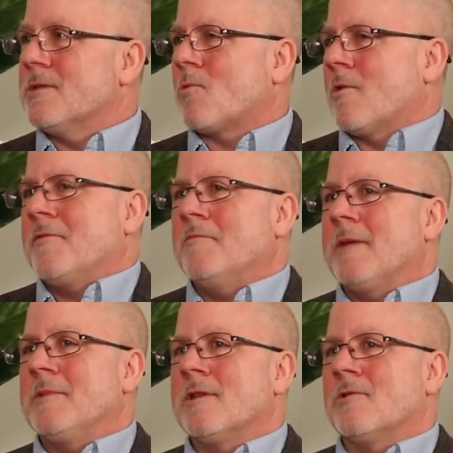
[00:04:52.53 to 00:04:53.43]
or if
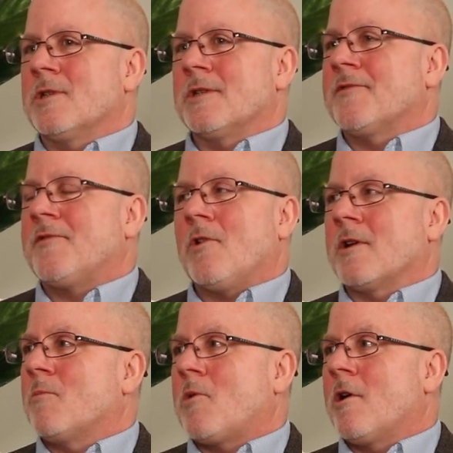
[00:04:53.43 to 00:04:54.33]
maybe they're just falling
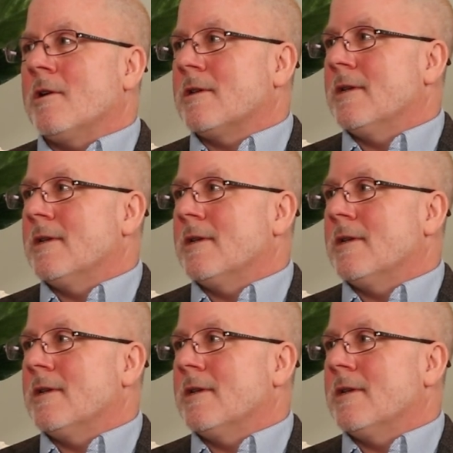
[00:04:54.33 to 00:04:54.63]
apart,